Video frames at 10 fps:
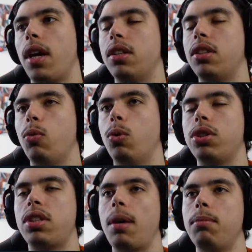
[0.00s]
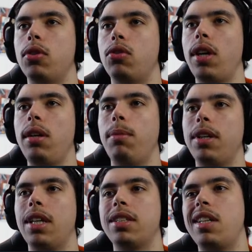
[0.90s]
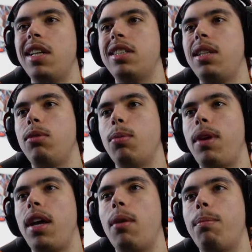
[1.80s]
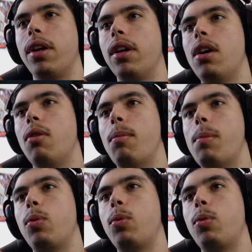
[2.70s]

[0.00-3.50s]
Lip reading: and it's the worst time to trade. But yesterday it seemed to play But remember,